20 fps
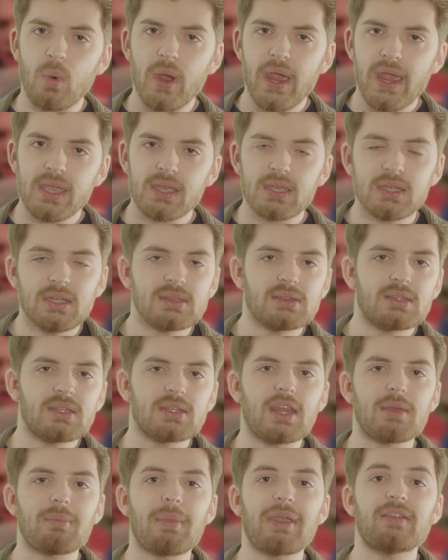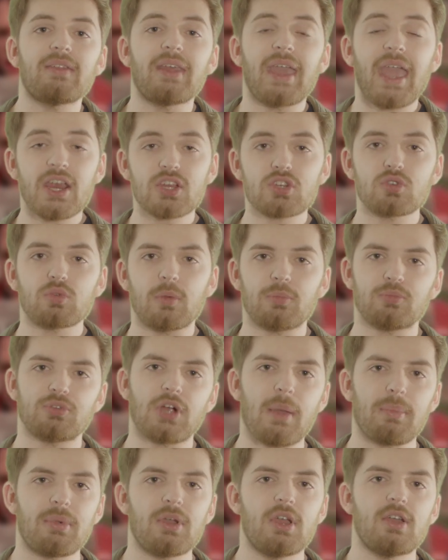way that they made the actual
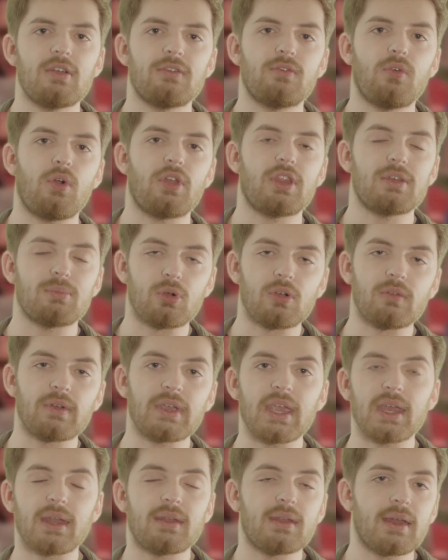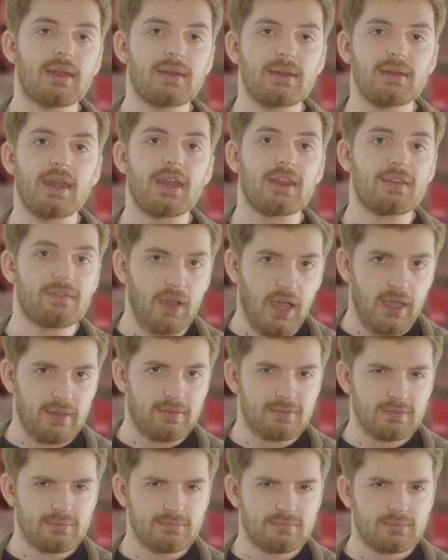prop for the movie in 1985.
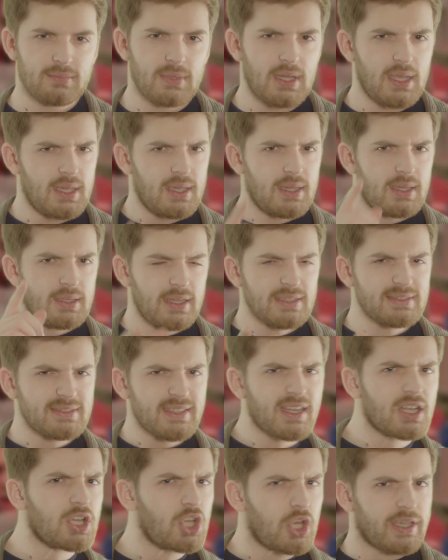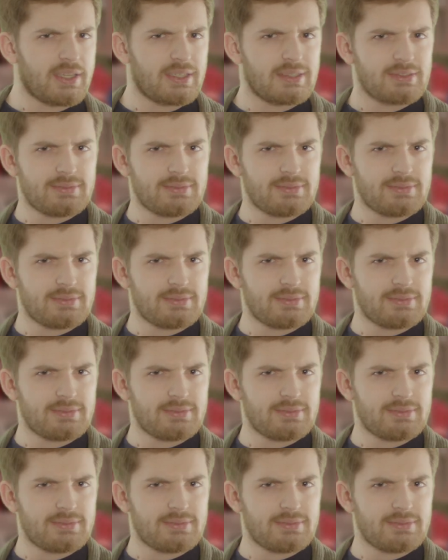Let's take a look.